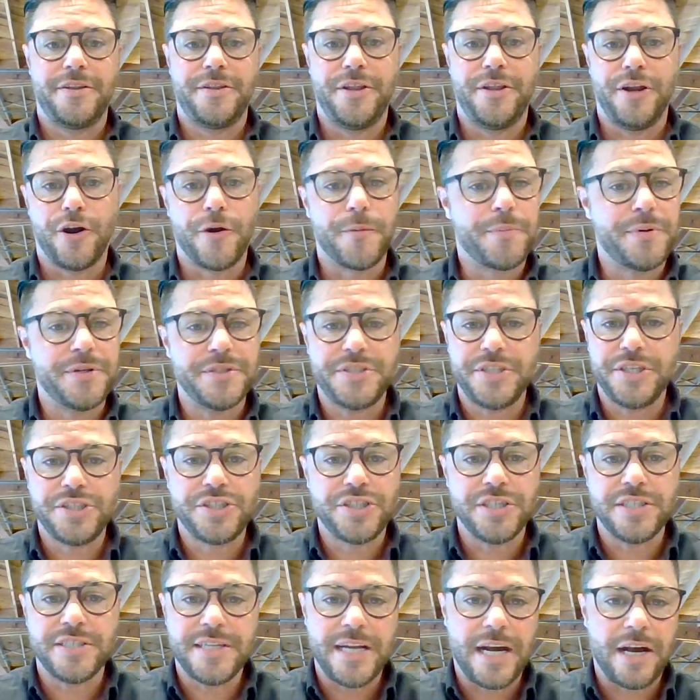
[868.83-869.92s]
there are
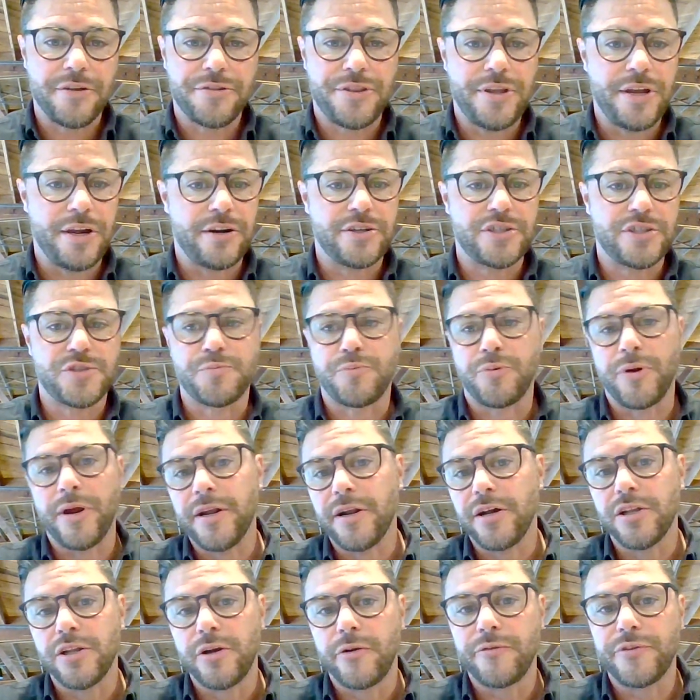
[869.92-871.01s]
positions out there spread
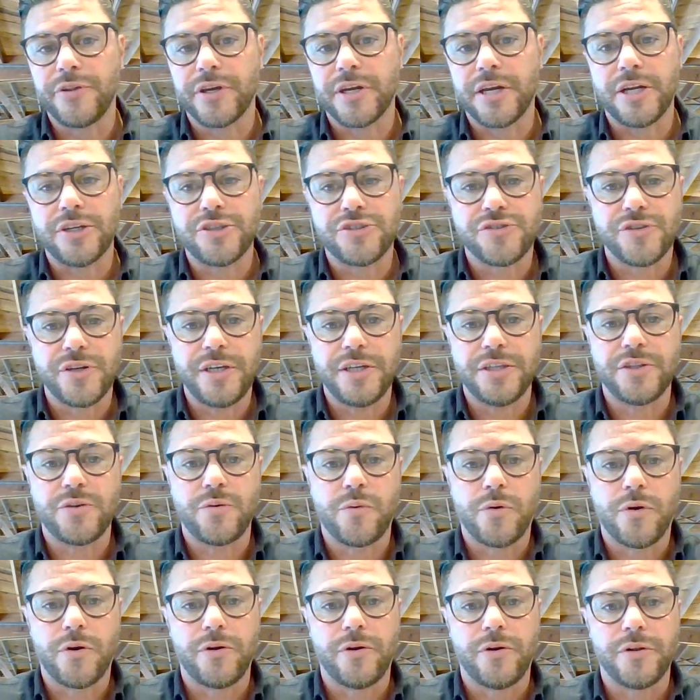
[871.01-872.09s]
all over the country and the
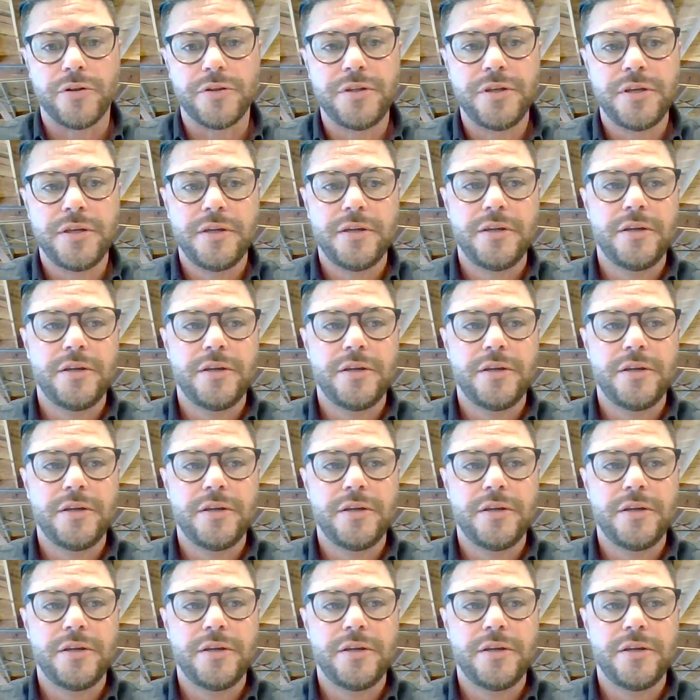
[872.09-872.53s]
world.